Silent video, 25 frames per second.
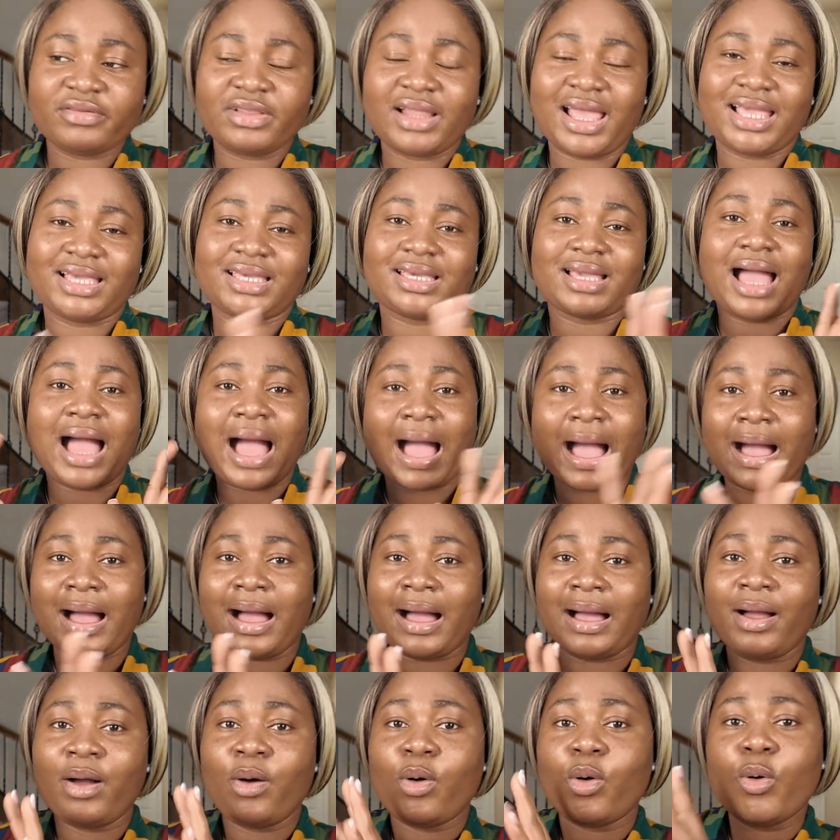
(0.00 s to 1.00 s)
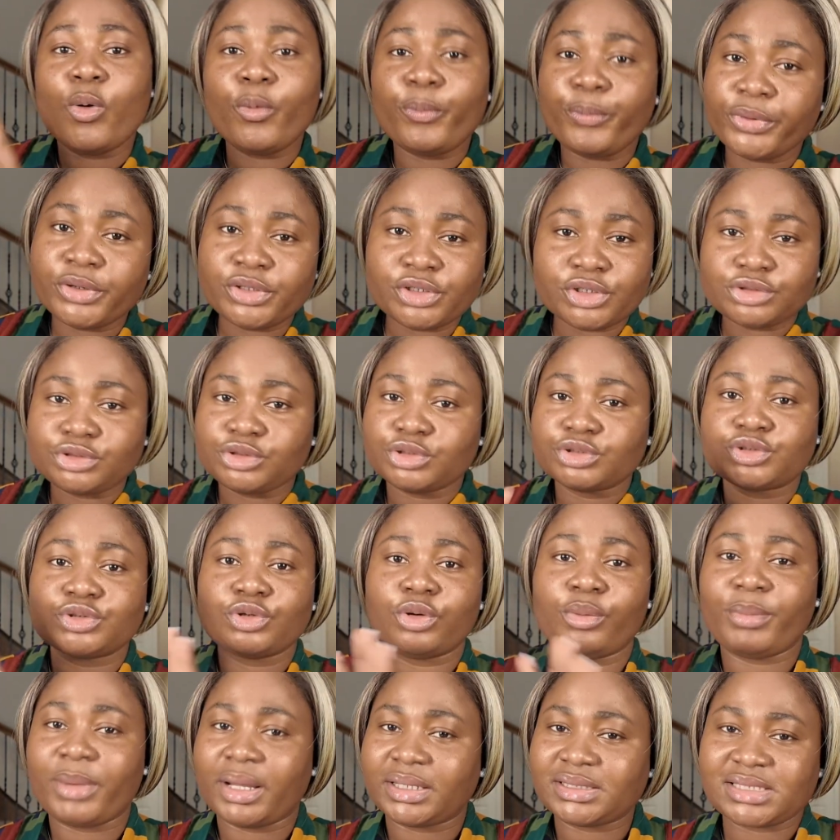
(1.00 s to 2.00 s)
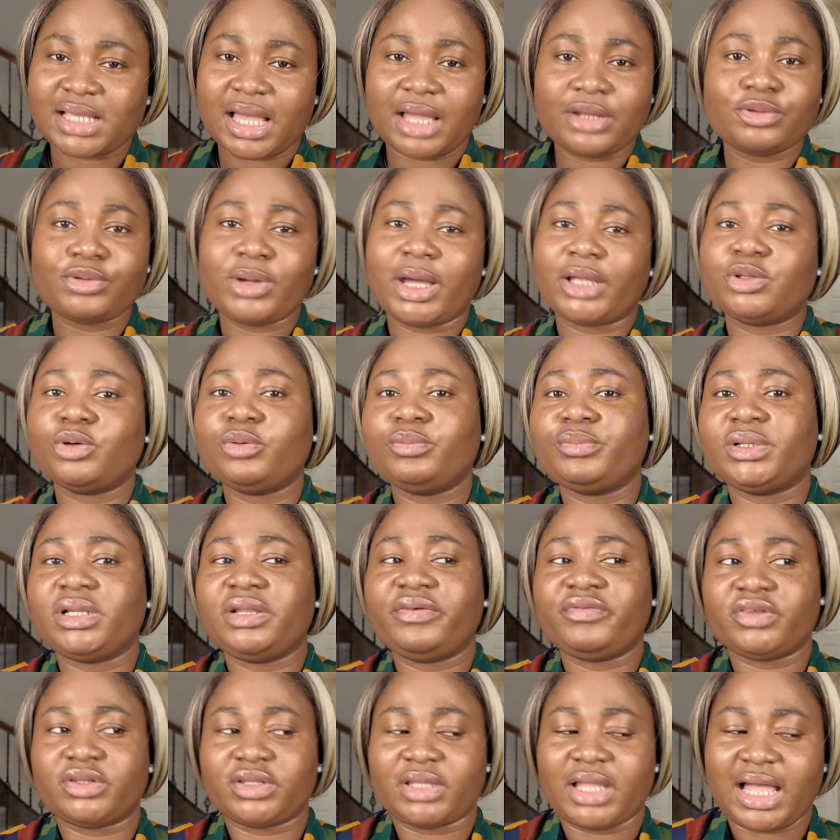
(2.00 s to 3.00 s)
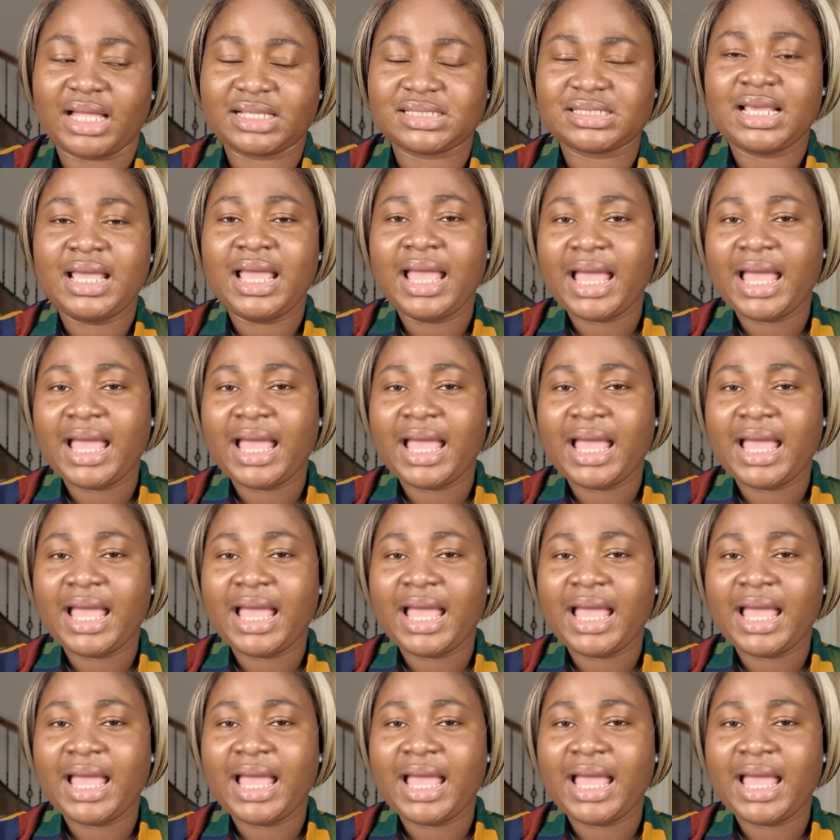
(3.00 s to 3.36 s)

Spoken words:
Like, our opinion does not matter. No, I don't believe in that.